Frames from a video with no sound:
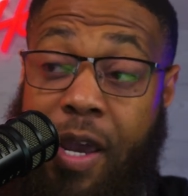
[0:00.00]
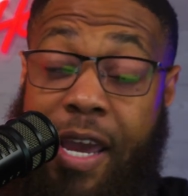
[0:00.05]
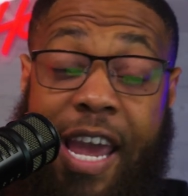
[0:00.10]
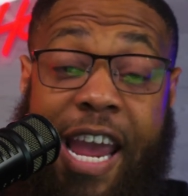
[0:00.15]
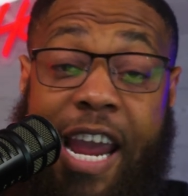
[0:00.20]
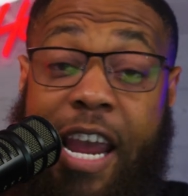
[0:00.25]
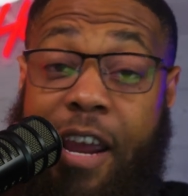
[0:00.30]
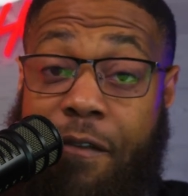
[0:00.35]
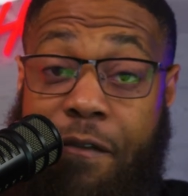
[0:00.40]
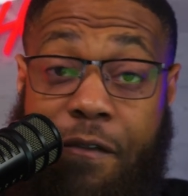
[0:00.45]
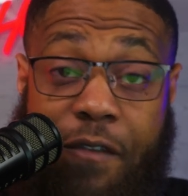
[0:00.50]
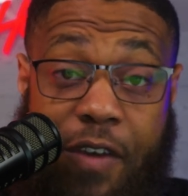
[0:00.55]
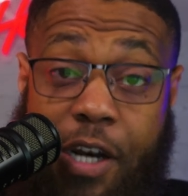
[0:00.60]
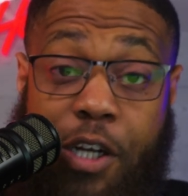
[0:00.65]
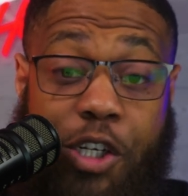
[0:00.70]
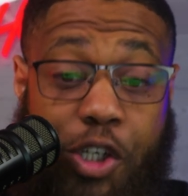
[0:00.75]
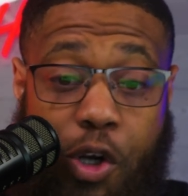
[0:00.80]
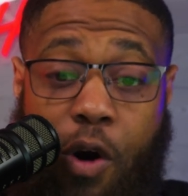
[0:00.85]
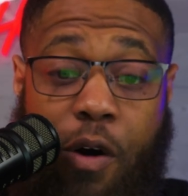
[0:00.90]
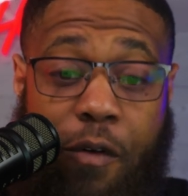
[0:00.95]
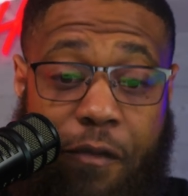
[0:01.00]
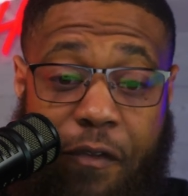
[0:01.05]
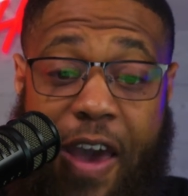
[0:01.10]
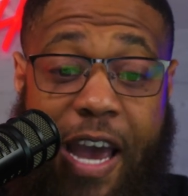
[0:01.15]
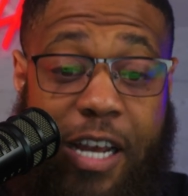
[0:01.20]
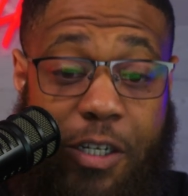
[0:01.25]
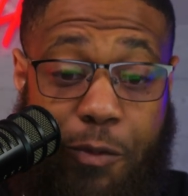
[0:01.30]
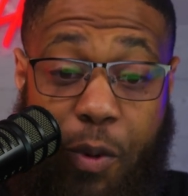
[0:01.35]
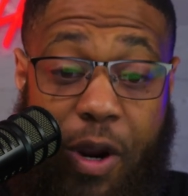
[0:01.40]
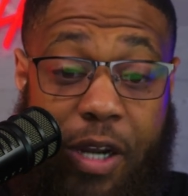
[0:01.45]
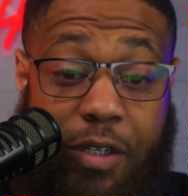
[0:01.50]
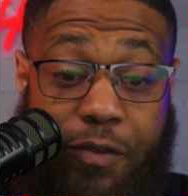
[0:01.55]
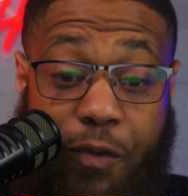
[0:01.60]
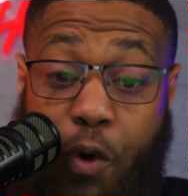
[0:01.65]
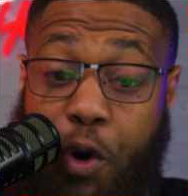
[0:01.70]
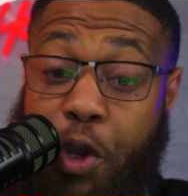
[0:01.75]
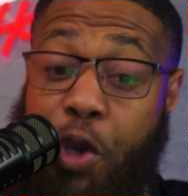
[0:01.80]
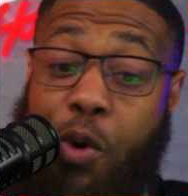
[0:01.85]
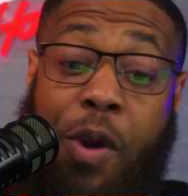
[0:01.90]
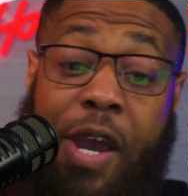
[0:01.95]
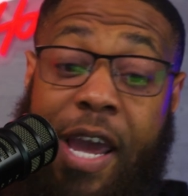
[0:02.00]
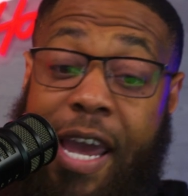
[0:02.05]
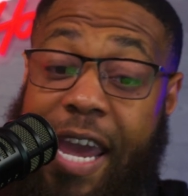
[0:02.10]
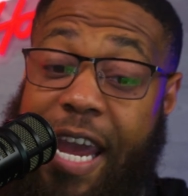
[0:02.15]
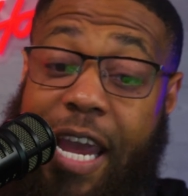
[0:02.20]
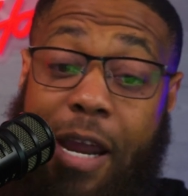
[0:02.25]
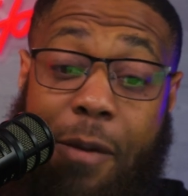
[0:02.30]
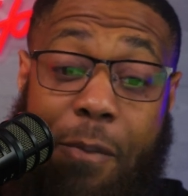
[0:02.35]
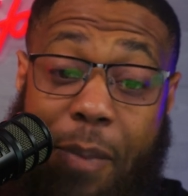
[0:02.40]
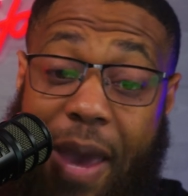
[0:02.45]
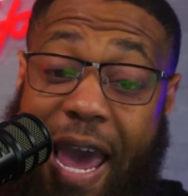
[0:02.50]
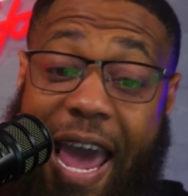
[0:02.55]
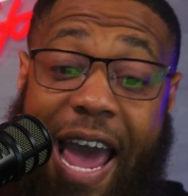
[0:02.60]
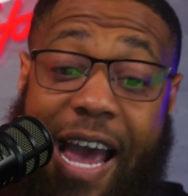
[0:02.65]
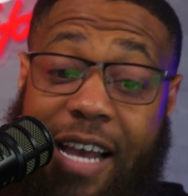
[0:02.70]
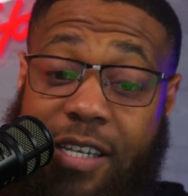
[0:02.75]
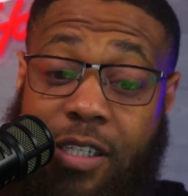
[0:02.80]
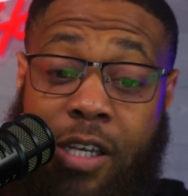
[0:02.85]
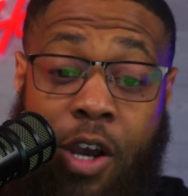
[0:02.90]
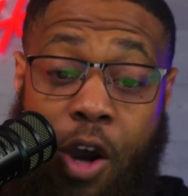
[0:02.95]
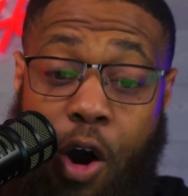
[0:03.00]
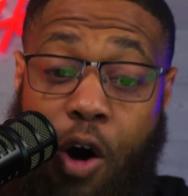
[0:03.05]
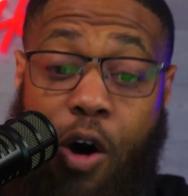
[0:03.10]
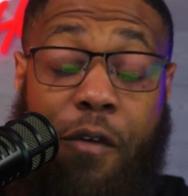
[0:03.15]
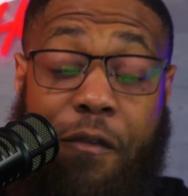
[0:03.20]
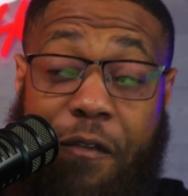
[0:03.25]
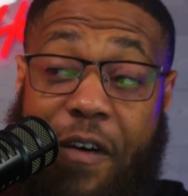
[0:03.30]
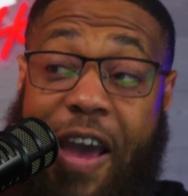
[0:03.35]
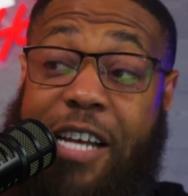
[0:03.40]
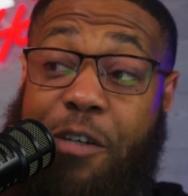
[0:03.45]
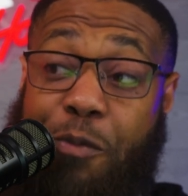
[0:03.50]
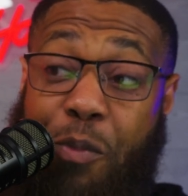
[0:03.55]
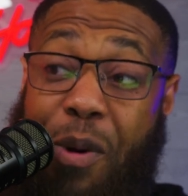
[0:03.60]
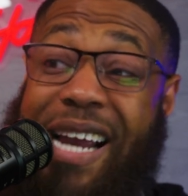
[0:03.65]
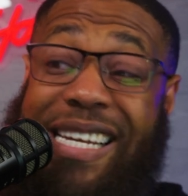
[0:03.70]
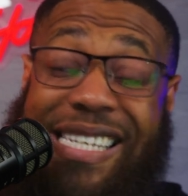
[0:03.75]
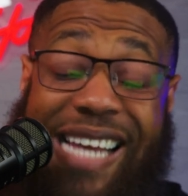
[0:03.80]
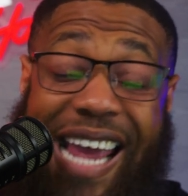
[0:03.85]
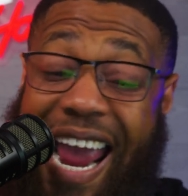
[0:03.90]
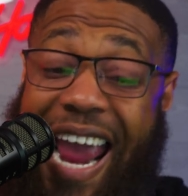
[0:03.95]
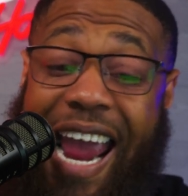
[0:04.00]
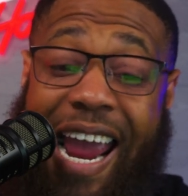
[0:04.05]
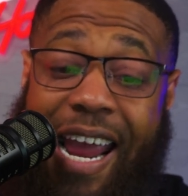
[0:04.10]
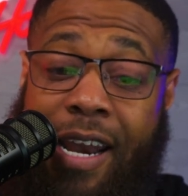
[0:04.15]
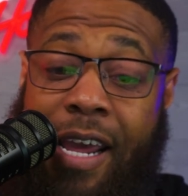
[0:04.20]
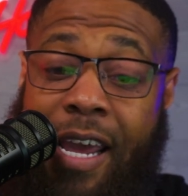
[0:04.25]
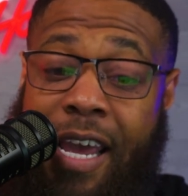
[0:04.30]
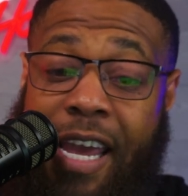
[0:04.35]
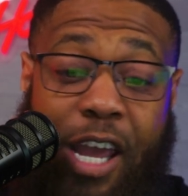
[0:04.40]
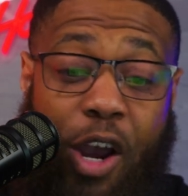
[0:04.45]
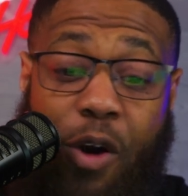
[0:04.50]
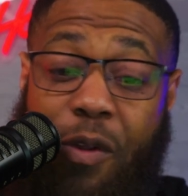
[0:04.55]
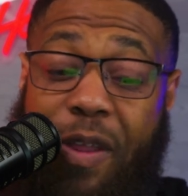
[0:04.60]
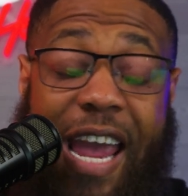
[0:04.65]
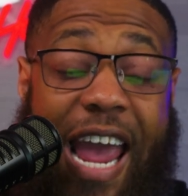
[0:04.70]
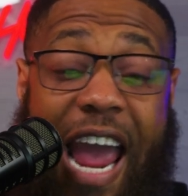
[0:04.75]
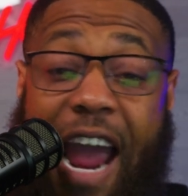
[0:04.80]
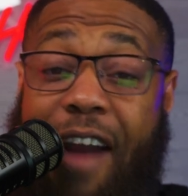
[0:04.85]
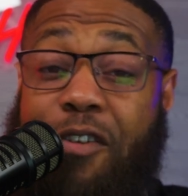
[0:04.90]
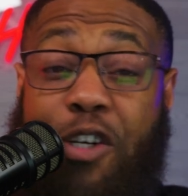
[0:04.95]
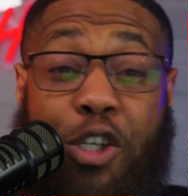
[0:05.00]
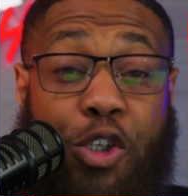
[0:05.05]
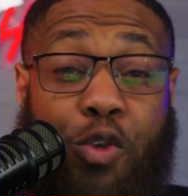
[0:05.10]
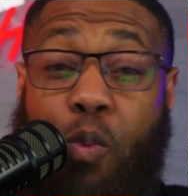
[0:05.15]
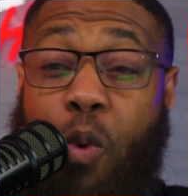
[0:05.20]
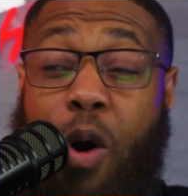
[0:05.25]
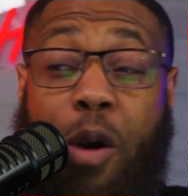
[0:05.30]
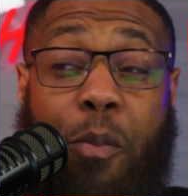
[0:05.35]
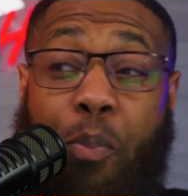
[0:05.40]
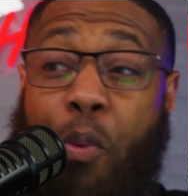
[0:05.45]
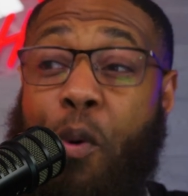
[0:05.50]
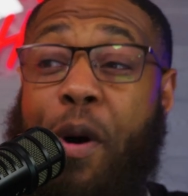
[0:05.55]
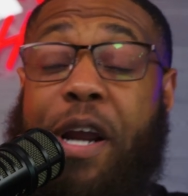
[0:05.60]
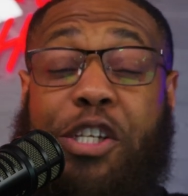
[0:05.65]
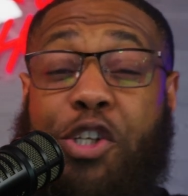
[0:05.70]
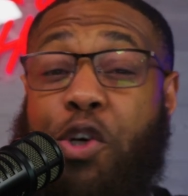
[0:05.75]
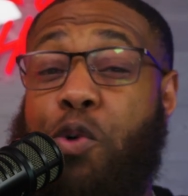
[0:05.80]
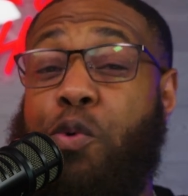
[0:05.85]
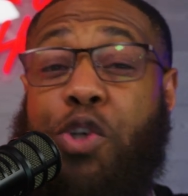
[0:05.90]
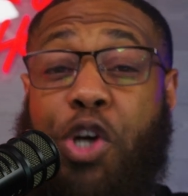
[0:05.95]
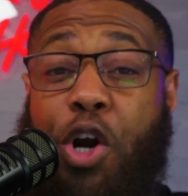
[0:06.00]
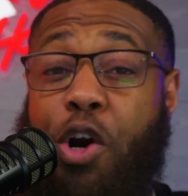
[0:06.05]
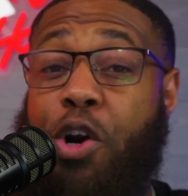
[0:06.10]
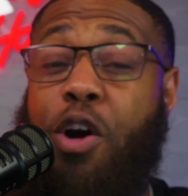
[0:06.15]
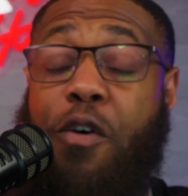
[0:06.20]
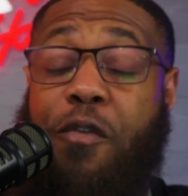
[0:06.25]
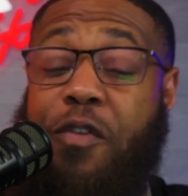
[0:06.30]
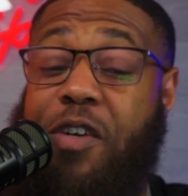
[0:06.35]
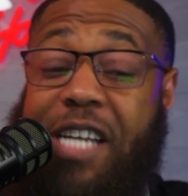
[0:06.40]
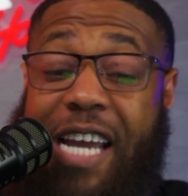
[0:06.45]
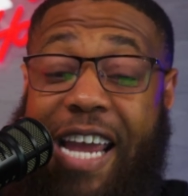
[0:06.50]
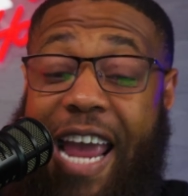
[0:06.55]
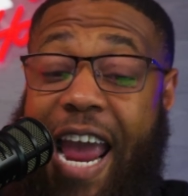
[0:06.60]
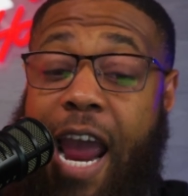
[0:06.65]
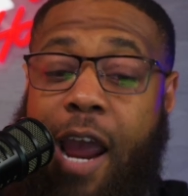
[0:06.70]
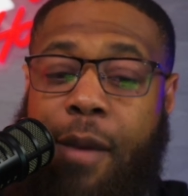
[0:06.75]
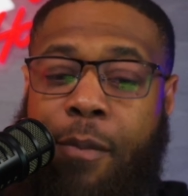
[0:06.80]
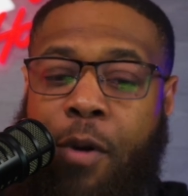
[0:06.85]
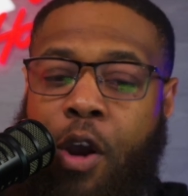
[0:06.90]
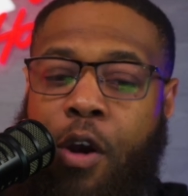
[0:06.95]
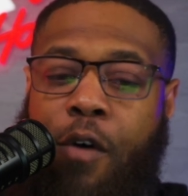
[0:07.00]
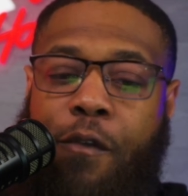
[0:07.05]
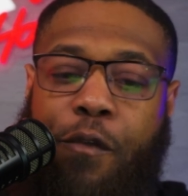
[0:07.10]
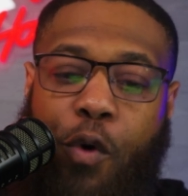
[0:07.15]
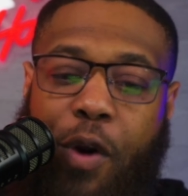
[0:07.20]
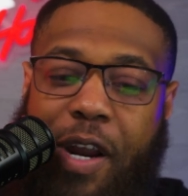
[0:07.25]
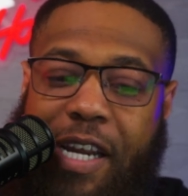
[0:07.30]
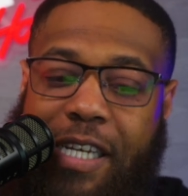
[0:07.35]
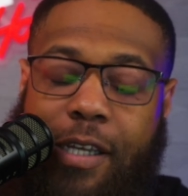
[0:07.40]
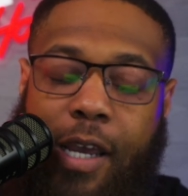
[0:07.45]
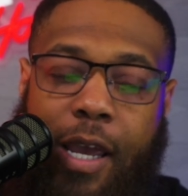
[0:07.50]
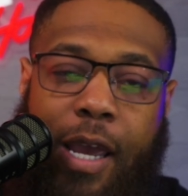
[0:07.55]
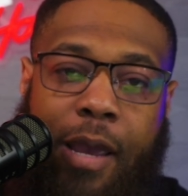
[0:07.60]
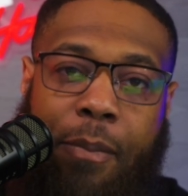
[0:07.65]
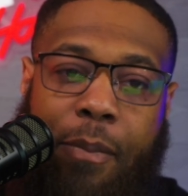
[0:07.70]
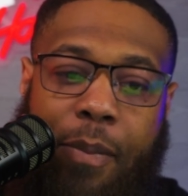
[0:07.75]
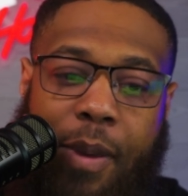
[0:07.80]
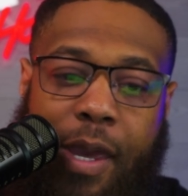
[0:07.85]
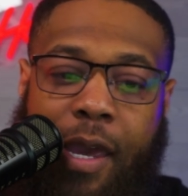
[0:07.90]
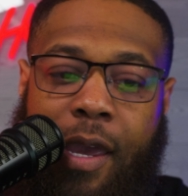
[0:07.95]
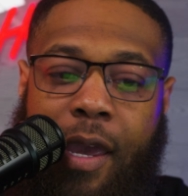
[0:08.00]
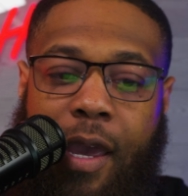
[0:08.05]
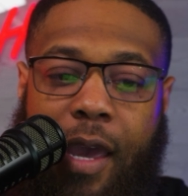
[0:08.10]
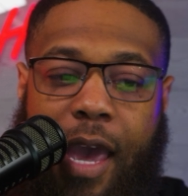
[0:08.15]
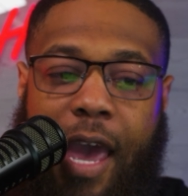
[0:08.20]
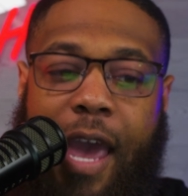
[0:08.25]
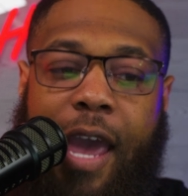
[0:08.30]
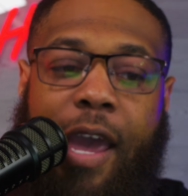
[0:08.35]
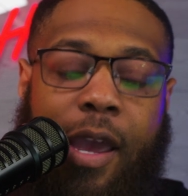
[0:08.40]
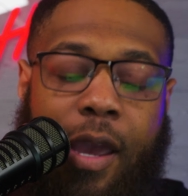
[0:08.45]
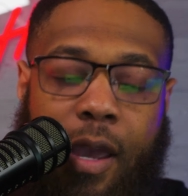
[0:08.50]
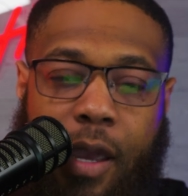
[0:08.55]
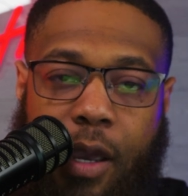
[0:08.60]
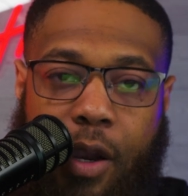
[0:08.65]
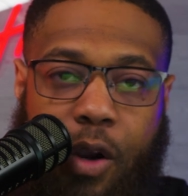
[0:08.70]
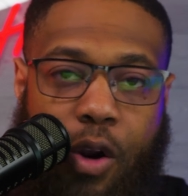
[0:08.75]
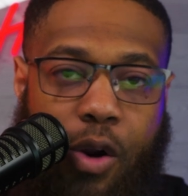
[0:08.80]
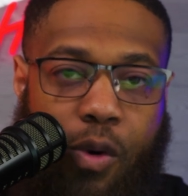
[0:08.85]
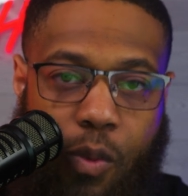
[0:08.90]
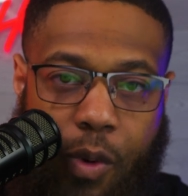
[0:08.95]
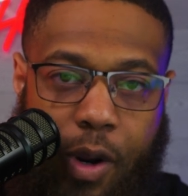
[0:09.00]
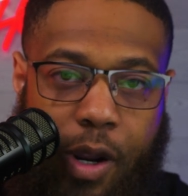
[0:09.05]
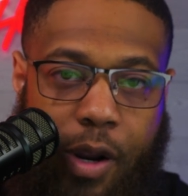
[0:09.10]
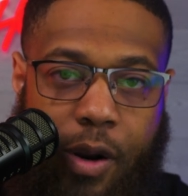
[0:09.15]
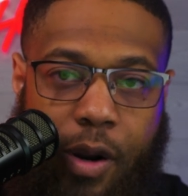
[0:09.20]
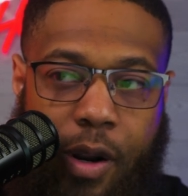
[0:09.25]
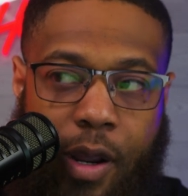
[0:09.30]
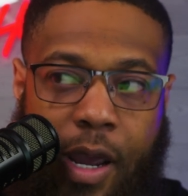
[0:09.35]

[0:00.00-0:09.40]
He can finish on fast breaks for you. He can pass on fast breaks, and he only averages 1.2 turnovers a game for his NBA career.